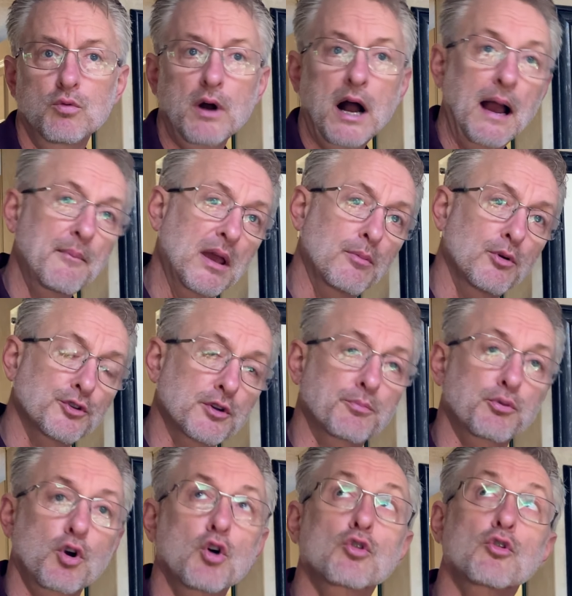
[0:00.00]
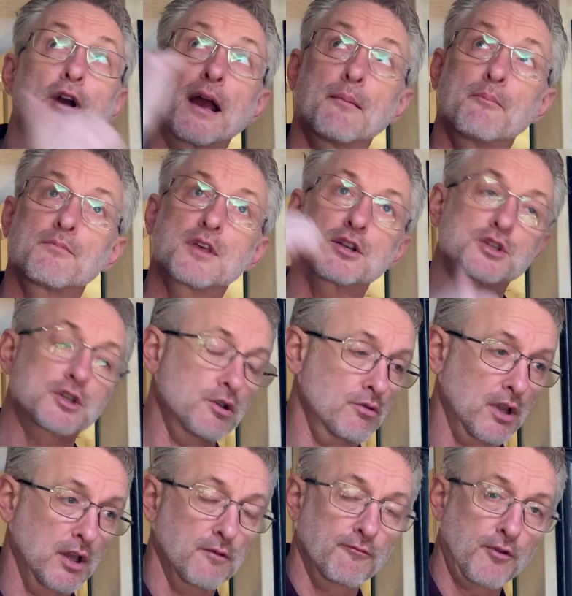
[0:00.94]
I'm able to program this
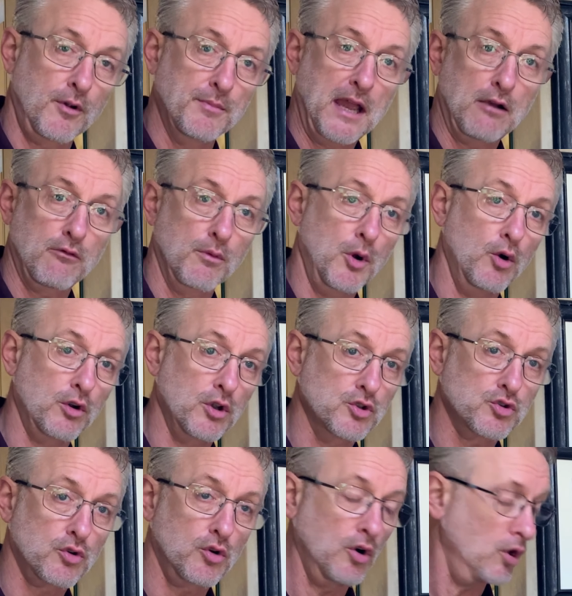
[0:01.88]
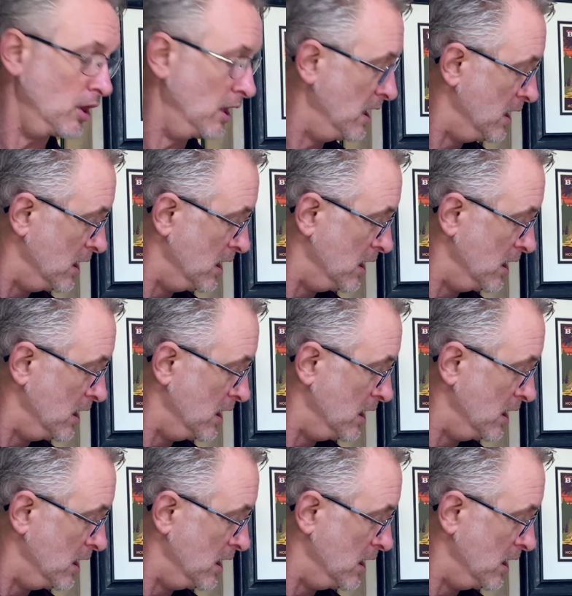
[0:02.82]
unit from that remote control.